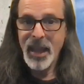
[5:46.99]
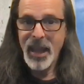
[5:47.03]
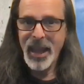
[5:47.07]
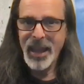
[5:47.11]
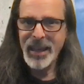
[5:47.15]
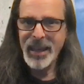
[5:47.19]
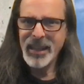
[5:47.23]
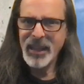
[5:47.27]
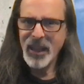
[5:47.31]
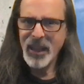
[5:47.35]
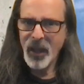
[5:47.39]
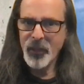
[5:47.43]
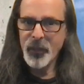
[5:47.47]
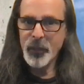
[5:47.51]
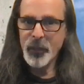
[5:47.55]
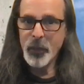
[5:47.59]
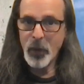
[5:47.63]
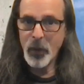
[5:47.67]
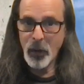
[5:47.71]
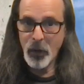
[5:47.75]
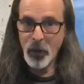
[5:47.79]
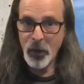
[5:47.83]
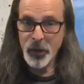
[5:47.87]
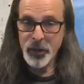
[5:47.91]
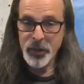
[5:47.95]
Any
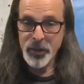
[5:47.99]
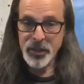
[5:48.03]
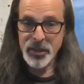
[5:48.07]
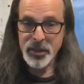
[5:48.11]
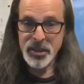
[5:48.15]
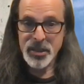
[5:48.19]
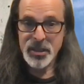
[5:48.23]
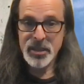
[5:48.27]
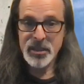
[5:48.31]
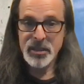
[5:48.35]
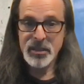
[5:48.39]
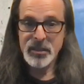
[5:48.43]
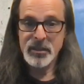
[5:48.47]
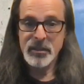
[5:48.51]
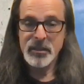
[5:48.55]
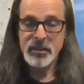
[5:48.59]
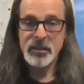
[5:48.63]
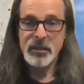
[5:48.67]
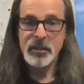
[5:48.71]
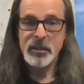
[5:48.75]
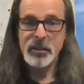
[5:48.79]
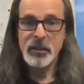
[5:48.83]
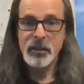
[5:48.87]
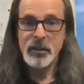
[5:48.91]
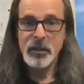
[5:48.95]
other artist
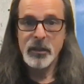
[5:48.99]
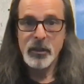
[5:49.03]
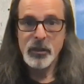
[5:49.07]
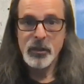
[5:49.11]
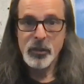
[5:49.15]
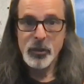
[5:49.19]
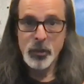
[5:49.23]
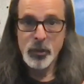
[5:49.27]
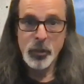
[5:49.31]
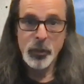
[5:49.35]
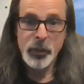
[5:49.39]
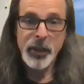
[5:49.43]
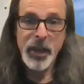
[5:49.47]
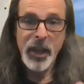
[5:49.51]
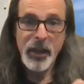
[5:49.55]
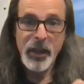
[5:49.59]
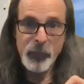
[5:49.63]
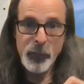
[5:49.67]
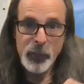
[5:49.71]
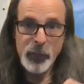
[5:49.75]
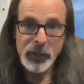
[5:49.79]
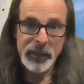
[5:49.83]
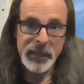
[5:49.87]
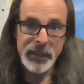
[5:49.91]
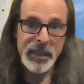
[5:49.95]
could
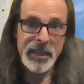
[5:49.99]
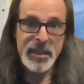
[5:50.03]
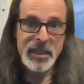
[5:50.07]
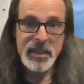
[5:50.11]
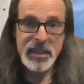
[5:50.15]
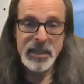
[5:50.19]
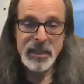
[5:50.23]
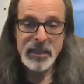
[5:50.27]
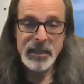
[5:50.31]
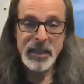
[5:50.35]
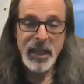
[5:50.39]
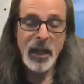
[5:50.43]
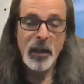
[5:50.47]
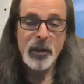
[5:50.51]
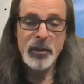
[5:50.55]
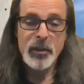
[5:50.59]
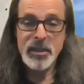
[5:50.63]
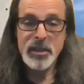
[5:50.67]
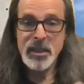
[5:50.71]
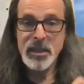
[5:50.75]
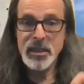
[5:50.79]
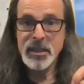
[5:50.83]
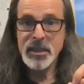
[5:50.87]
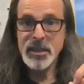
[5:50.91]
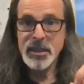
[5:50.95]
have released
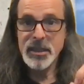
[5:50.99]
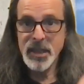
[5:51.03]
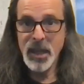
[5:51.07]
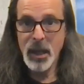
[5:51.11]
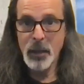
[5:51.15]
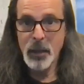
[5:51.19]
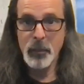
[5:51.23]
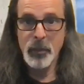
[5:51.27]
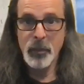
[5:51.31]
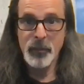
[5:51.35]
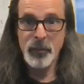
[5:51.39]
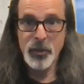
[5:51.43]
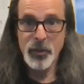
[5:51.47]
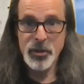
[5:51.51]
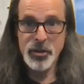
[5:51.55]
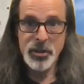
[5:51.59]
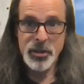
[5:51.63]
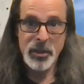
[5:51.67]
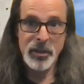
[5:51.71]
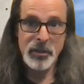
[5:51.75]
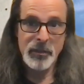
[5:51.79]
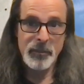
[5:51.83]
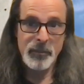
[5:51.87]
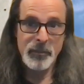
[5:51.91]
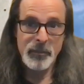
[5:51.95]
Townsend's demo
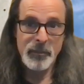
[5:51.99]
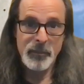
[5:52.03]
version,